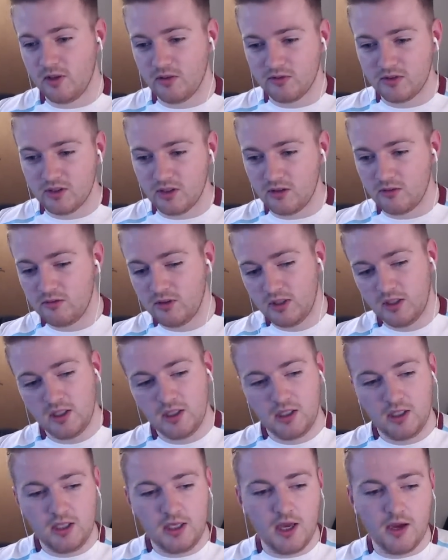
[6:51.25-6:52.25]
So
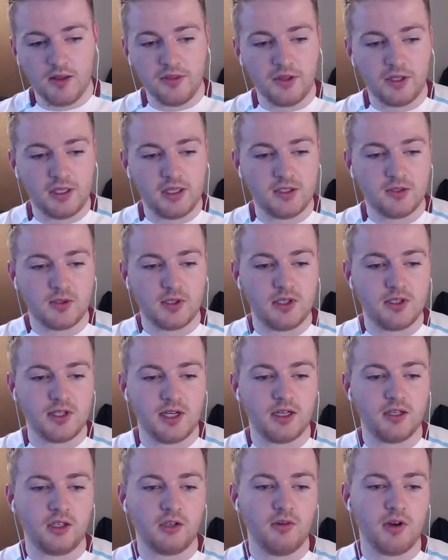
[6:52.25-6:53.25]
yeah, I think he's had
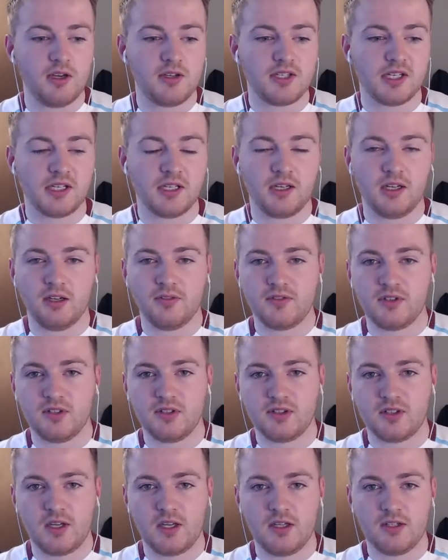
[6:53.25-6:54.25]
a great second half to the
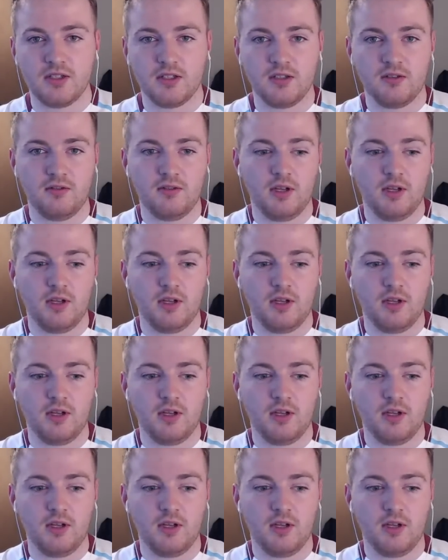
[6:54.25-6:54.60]
season.